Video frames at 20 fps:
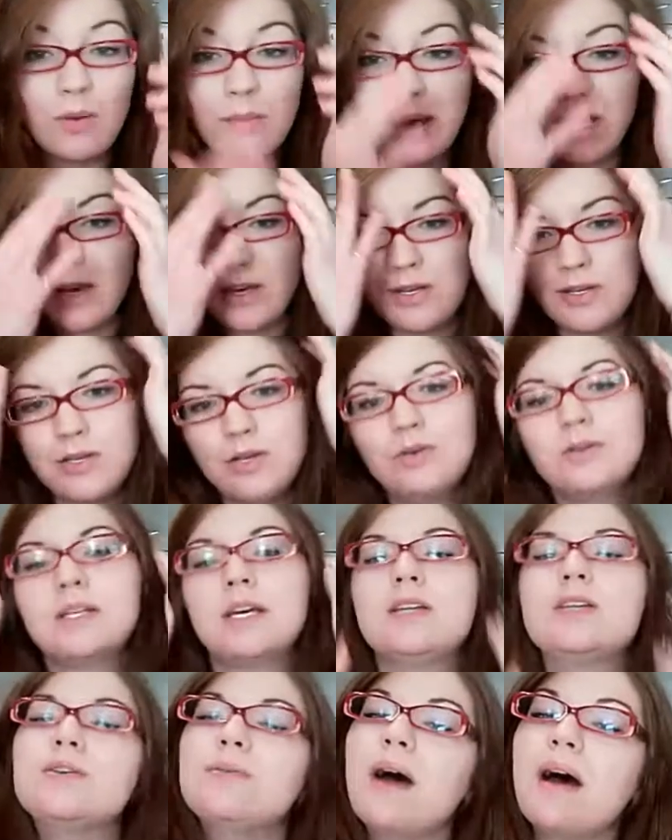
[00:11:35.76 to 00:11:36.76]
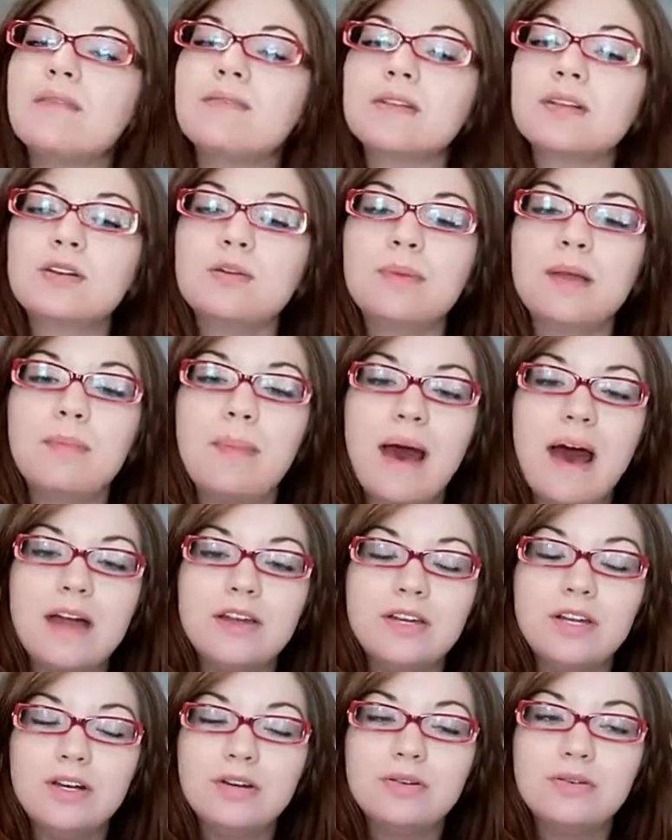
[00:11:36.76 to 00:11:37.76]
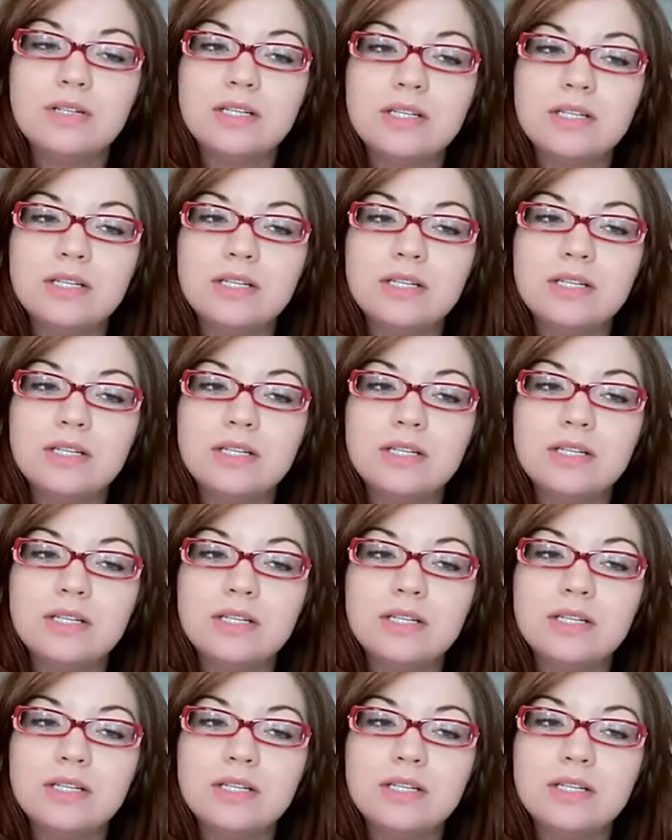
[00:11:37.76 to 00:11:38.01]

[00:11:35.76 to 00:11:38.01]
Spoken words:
all my good news. I do have a little bit of bad news